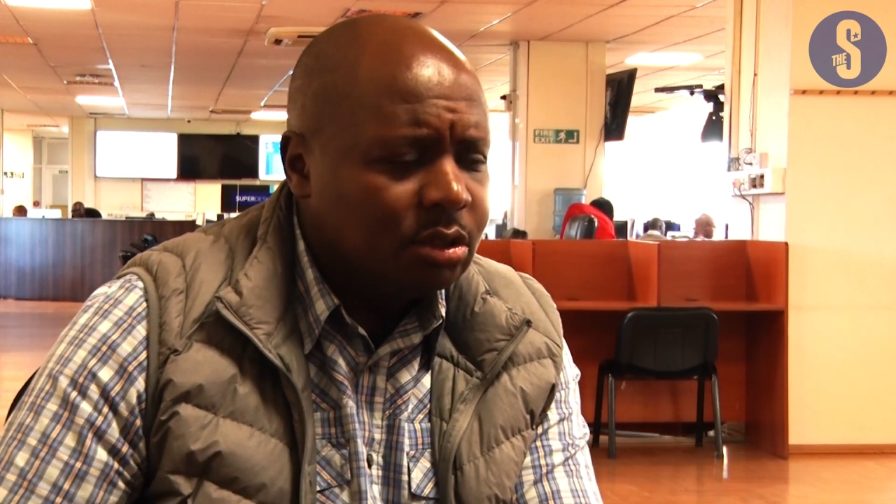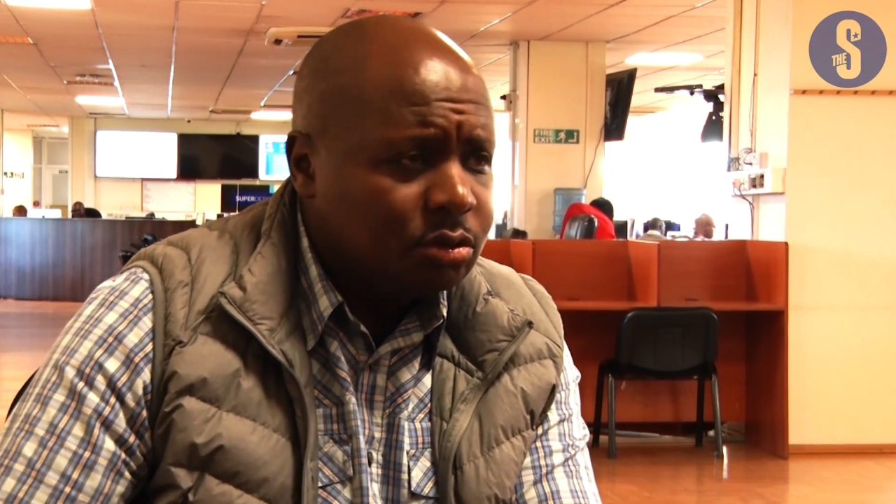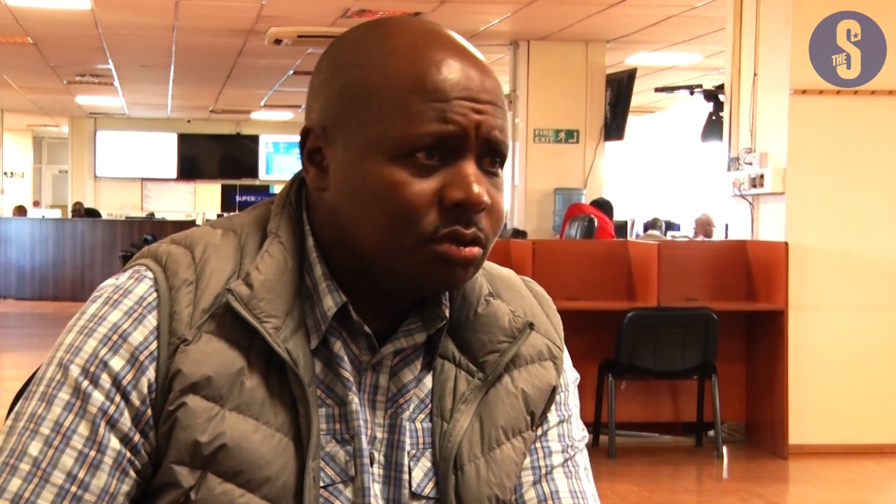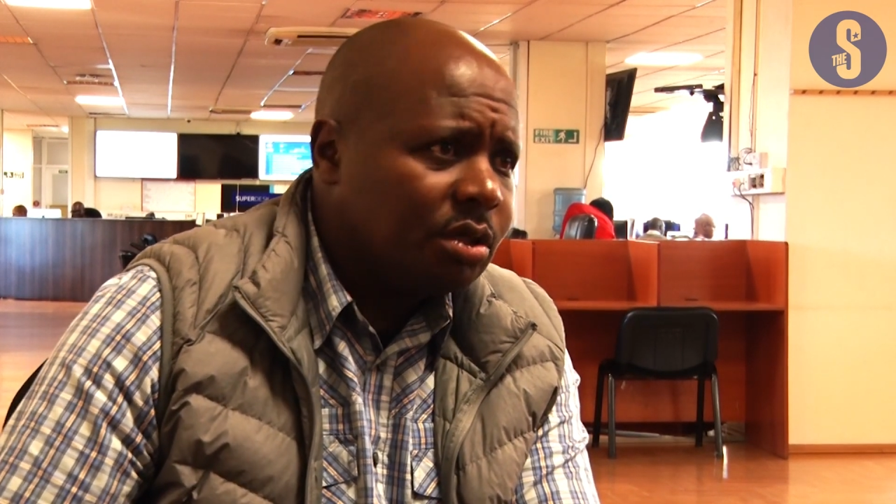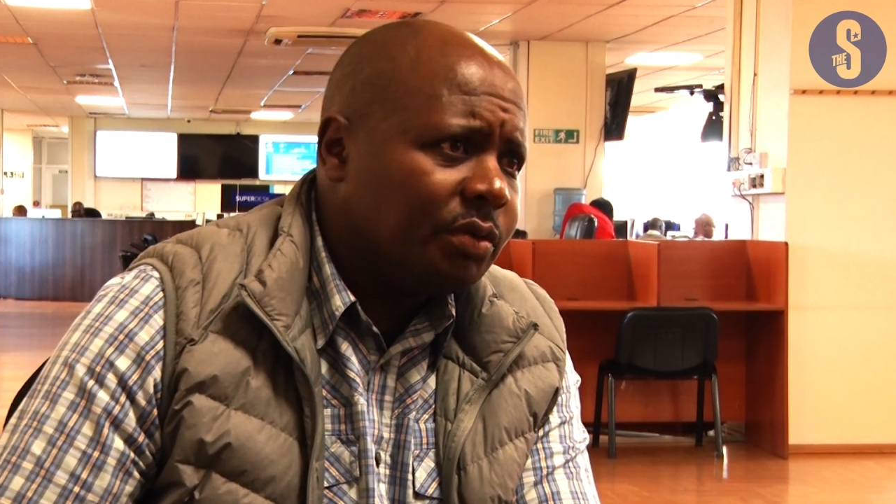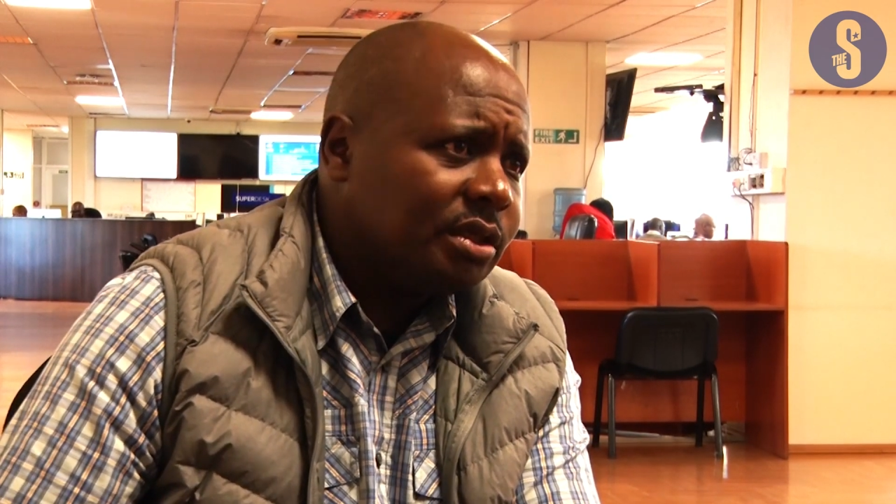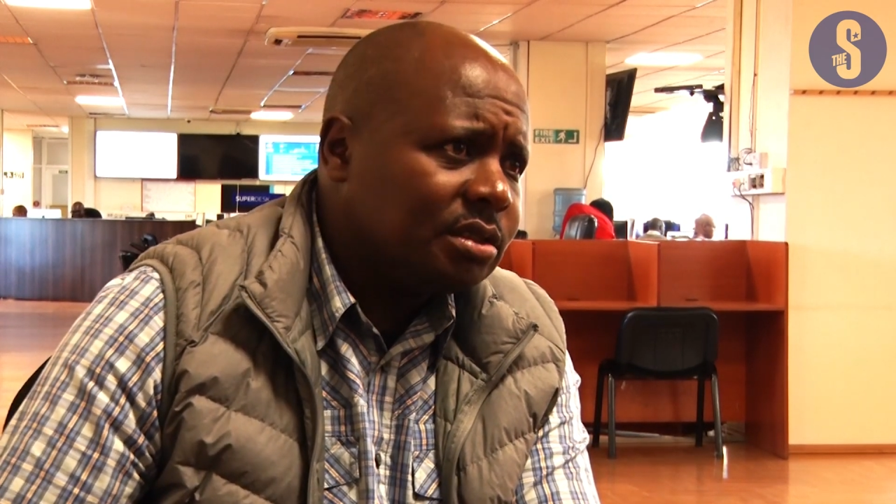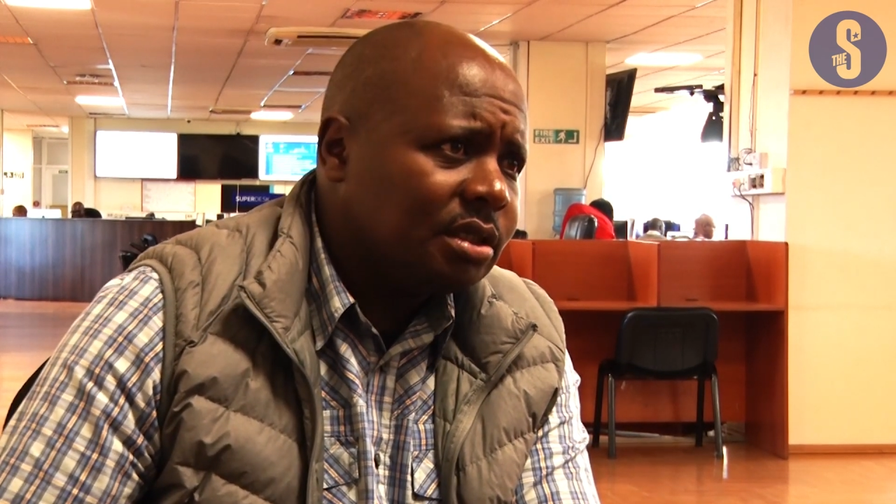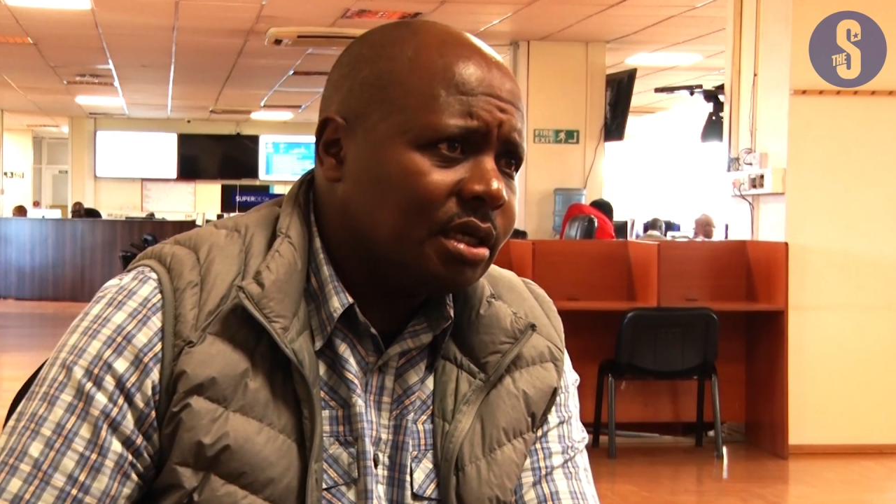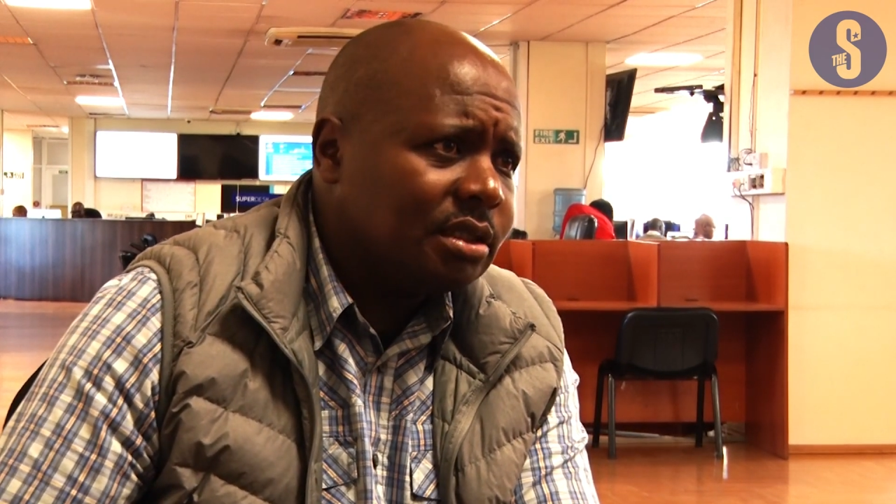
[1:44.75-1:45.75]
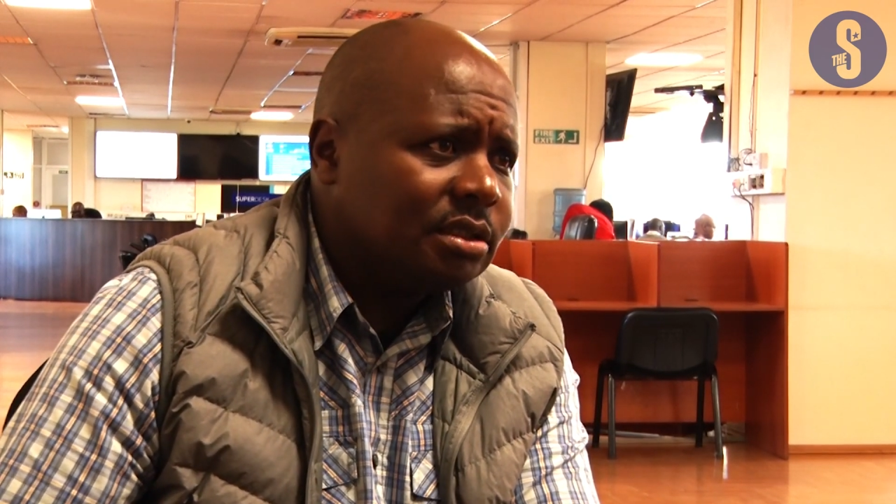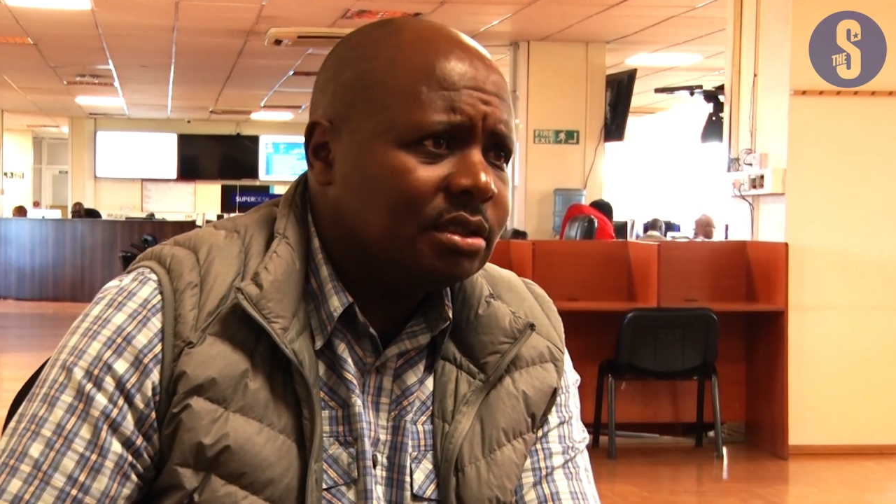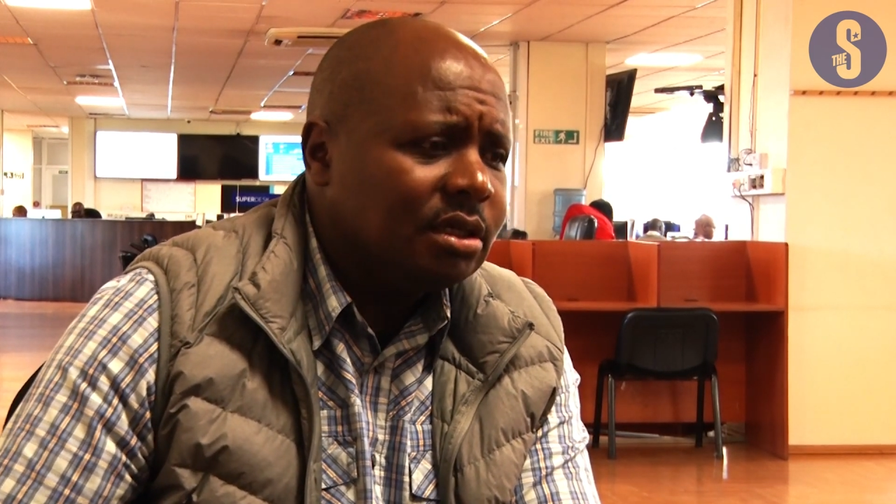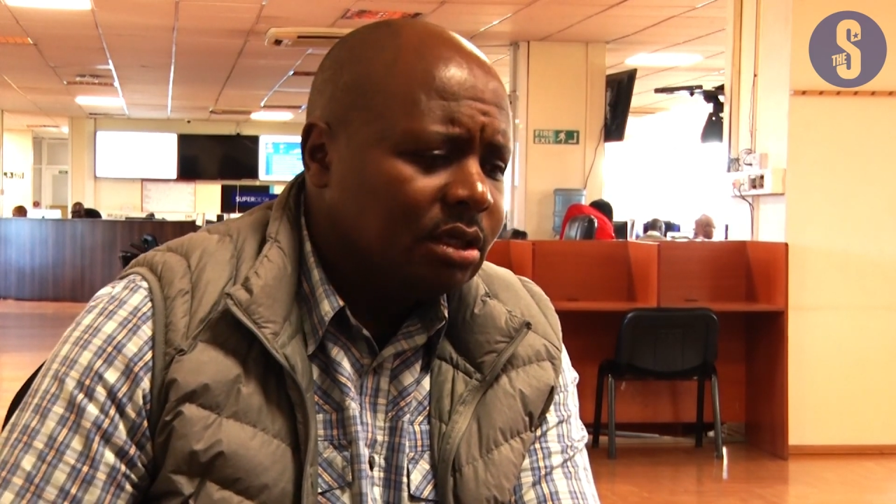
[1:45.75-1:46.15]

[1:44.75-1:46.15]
to the West Gate